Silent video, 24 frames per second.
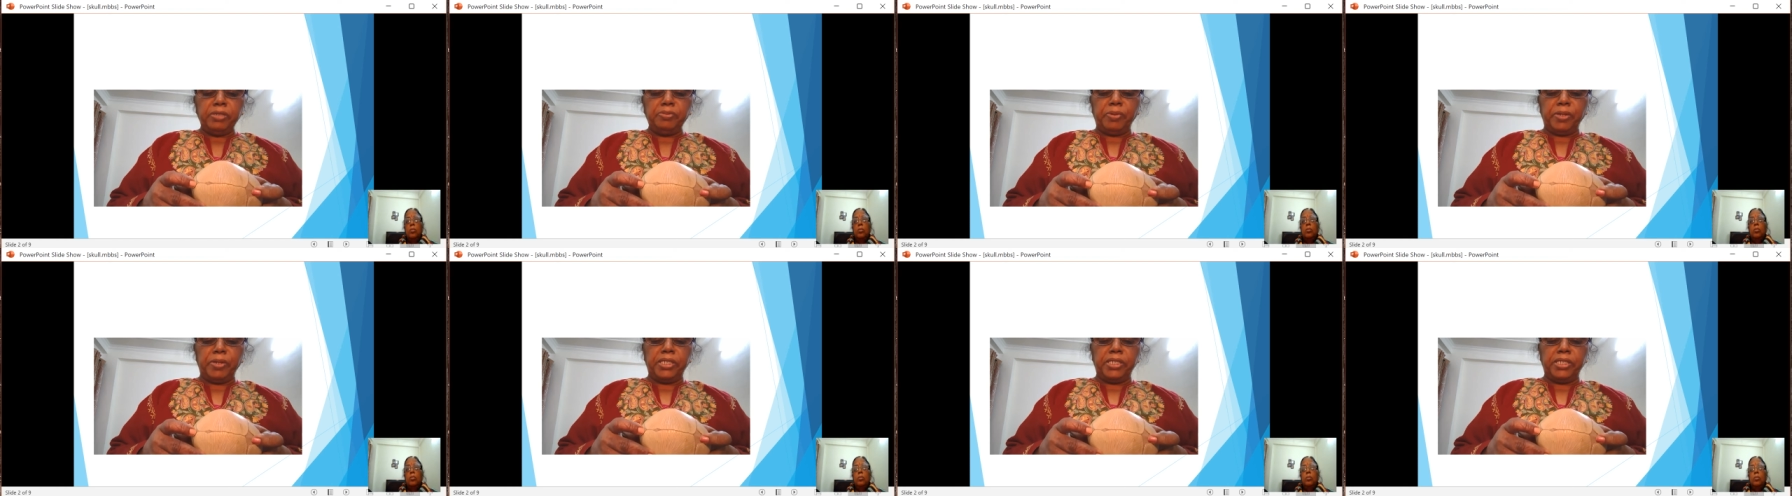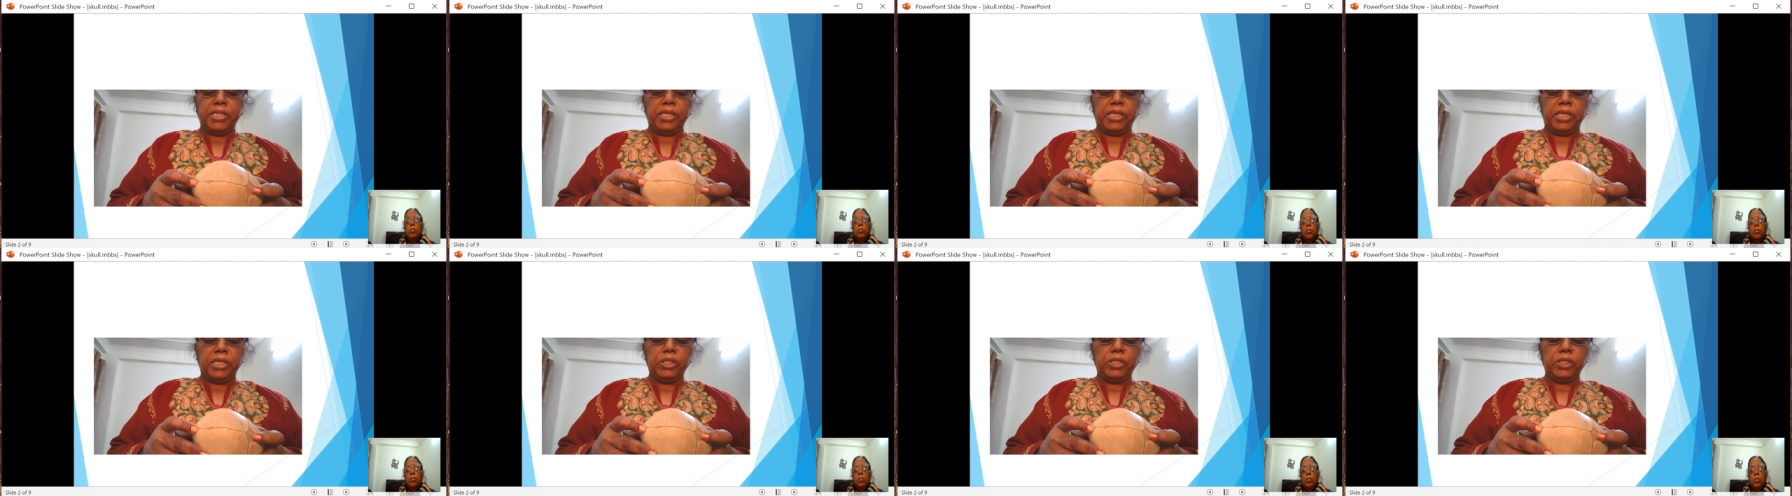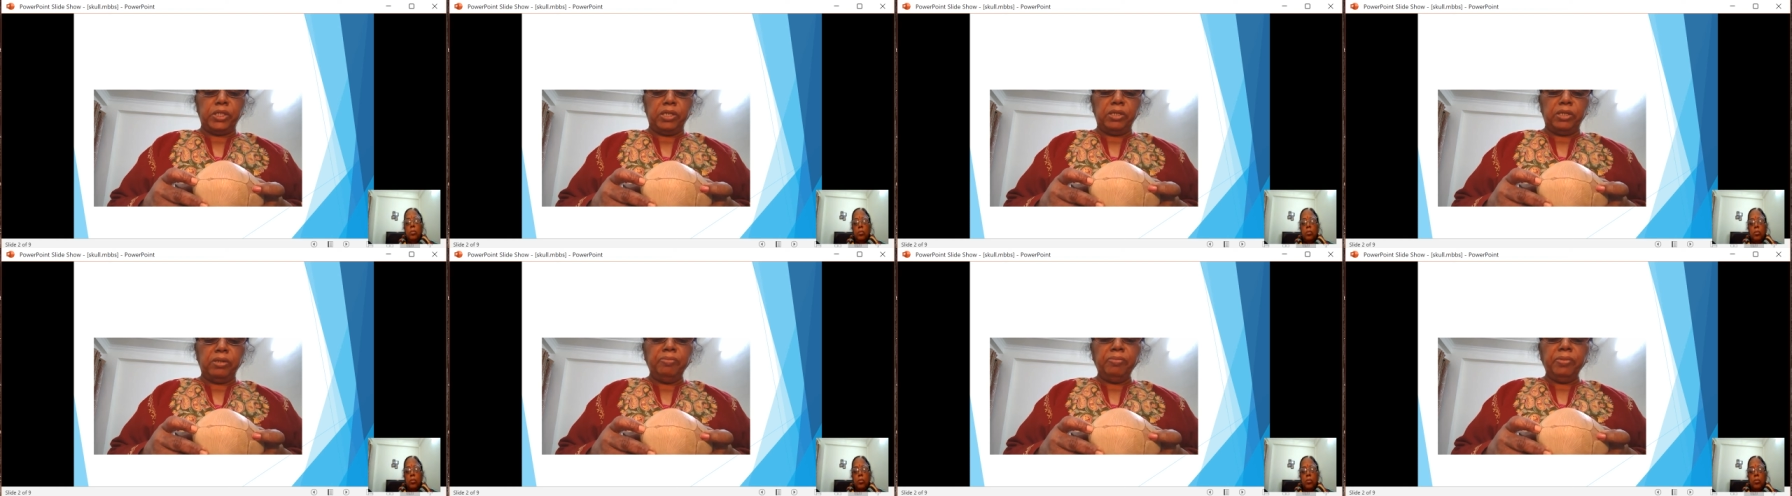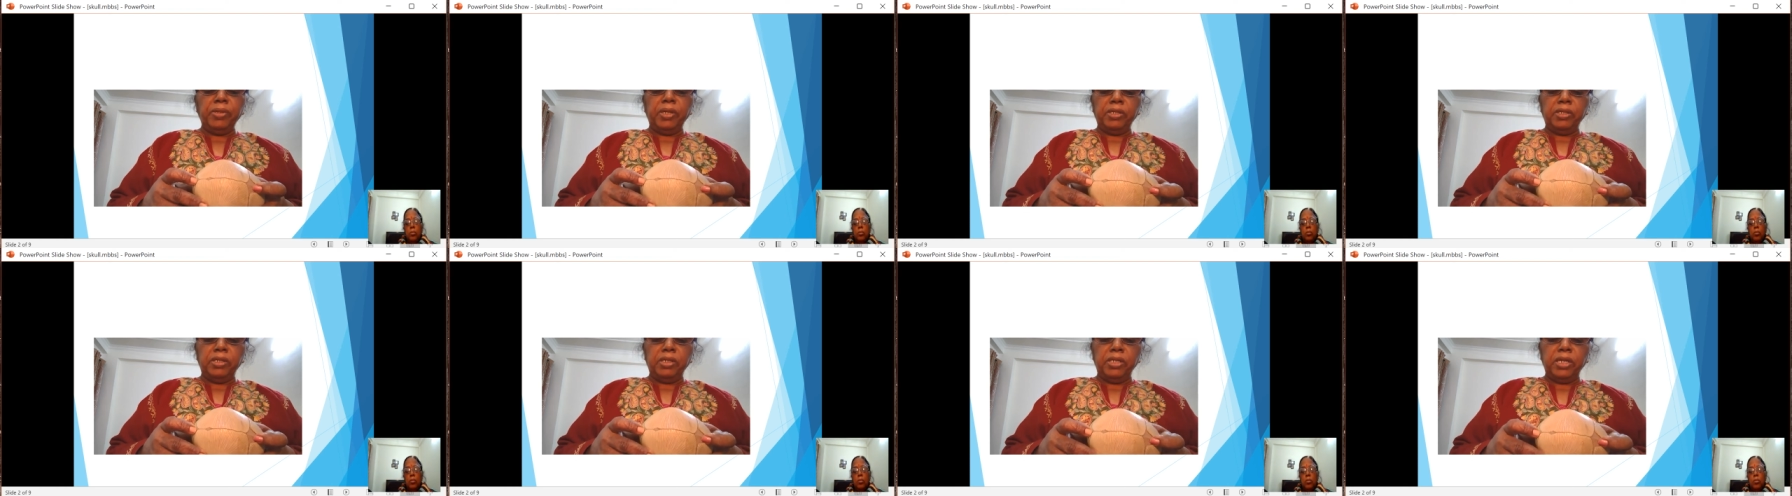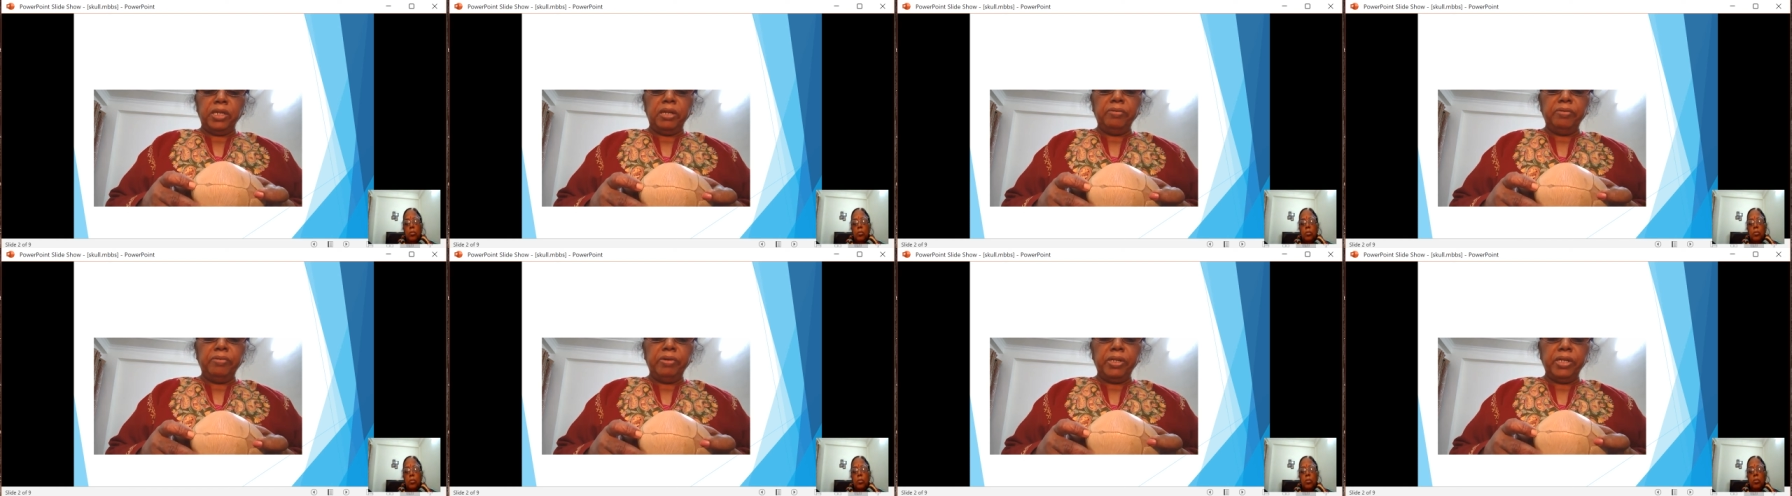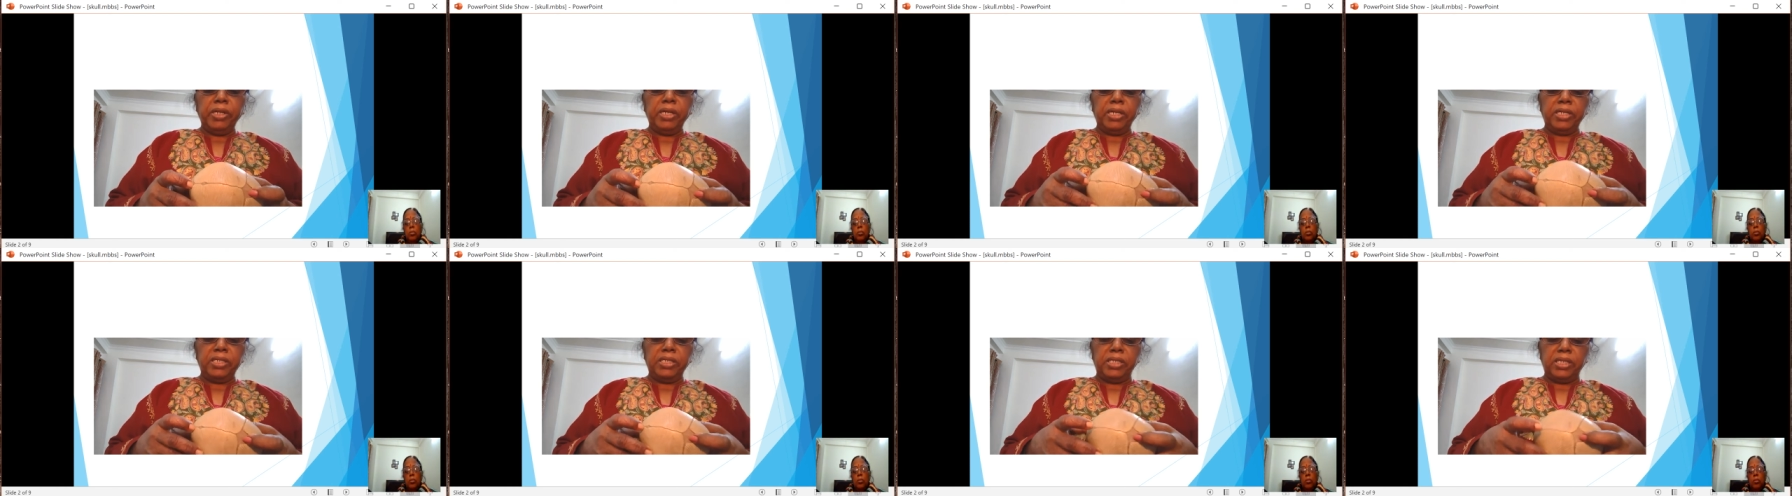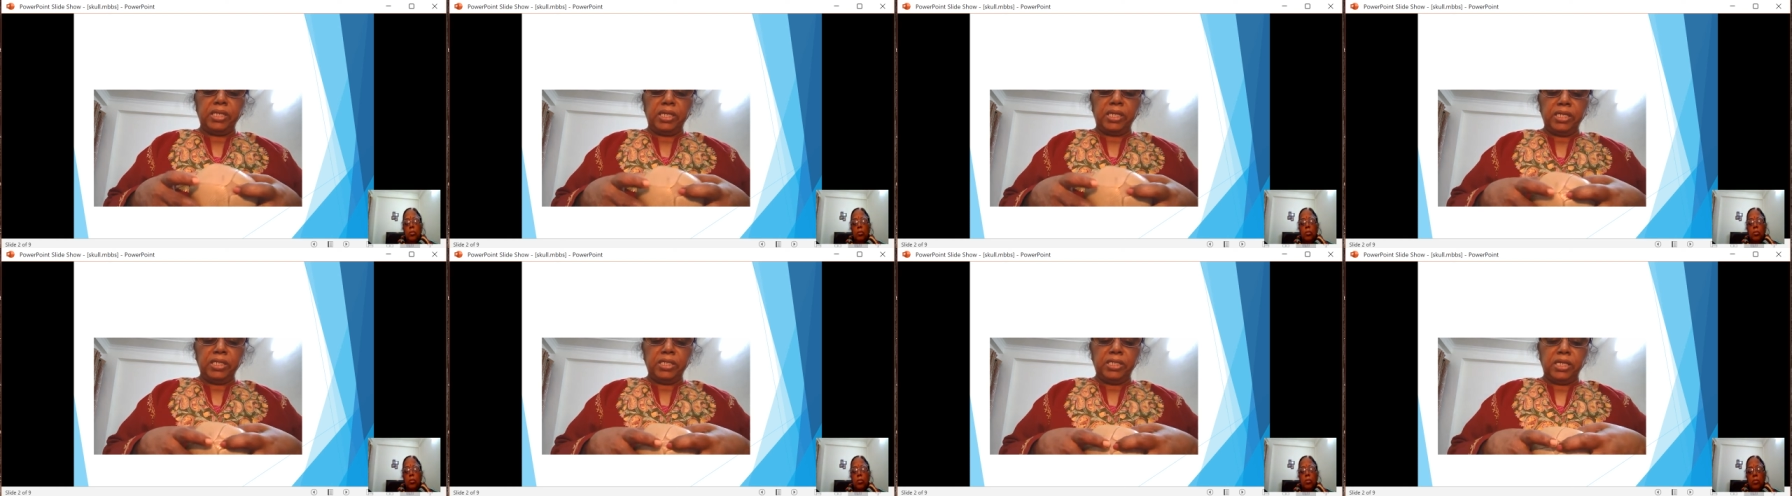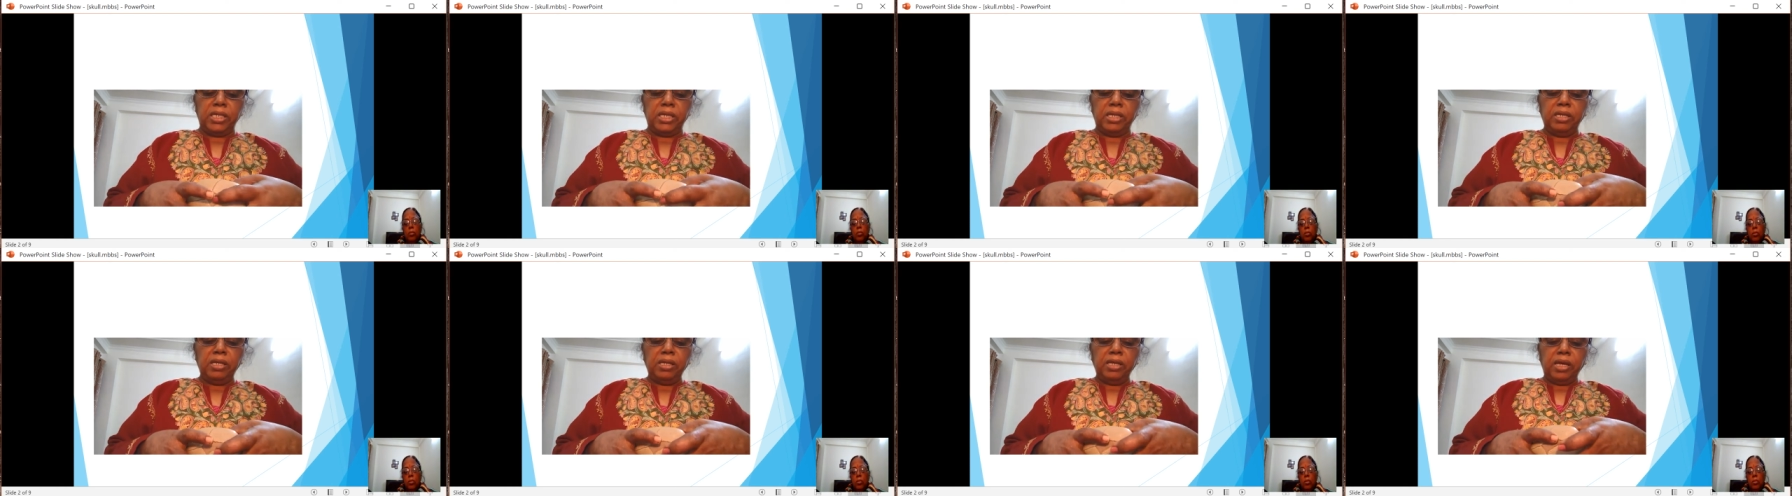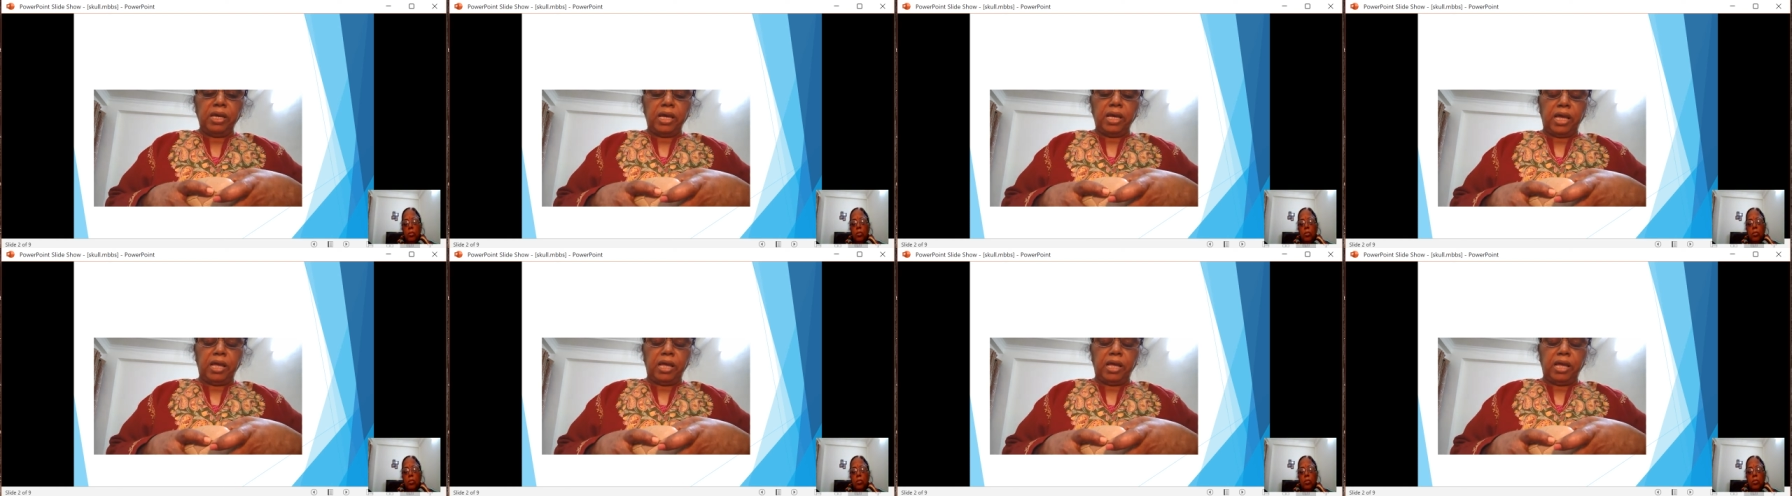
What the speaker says: presentation, the delivery is easy,